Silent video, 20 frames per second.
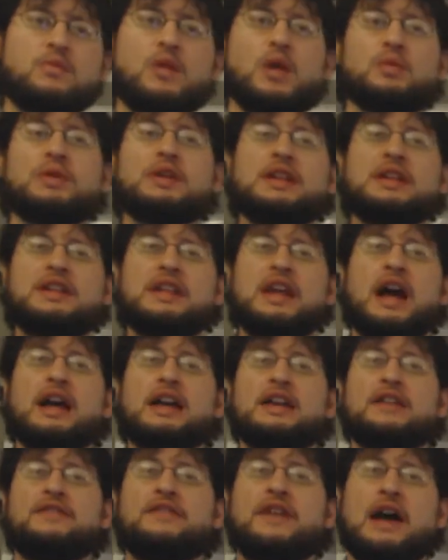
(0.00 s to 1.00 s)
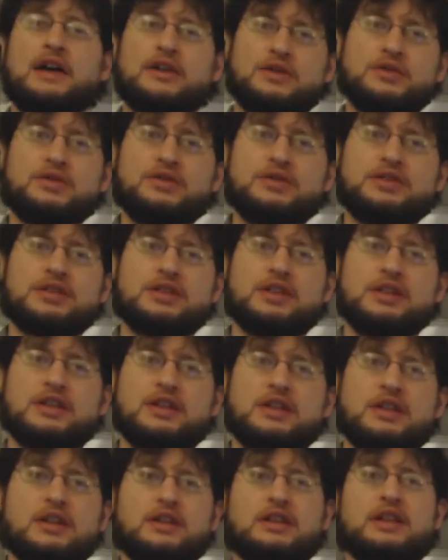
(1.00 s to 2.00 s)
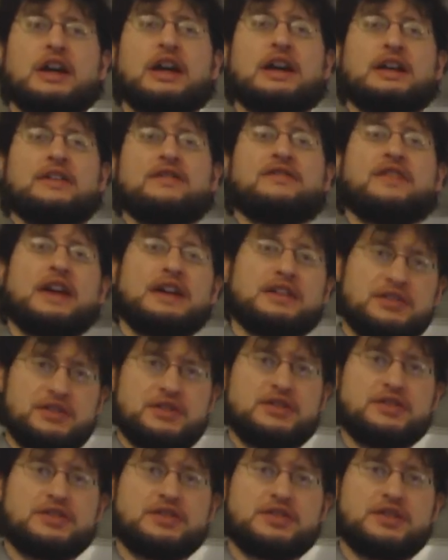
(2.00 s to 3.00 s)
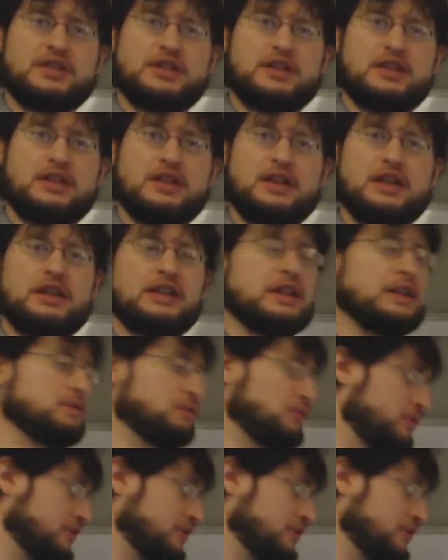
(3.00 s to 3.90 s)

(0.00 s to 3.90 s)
we need the eigenvalues, the eigenvectors, and then we'll